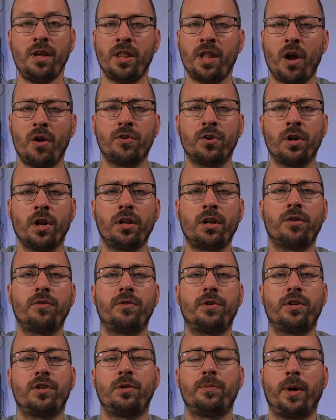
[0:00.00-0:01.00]
Now, if you're not
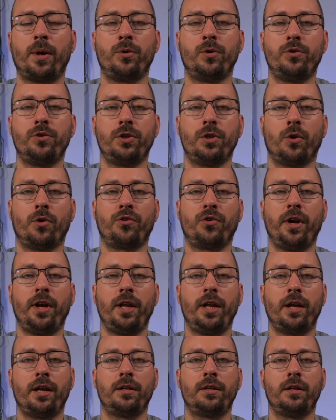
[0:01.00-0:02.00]
convinced about using Altrady
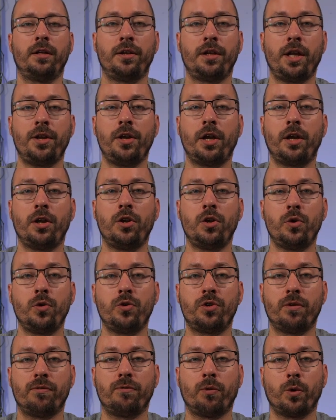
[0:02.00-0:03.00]
yet, then you can
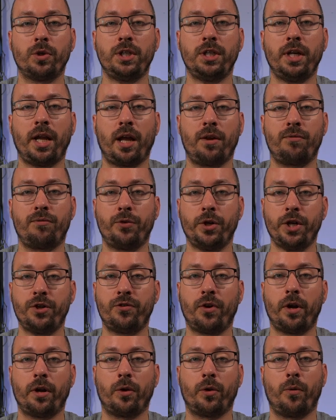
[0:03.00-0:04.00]
use the 14-day free
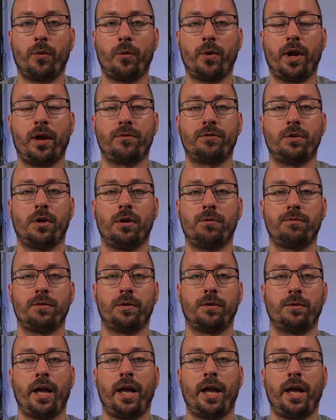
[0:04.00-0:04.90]
trial that we have to offer.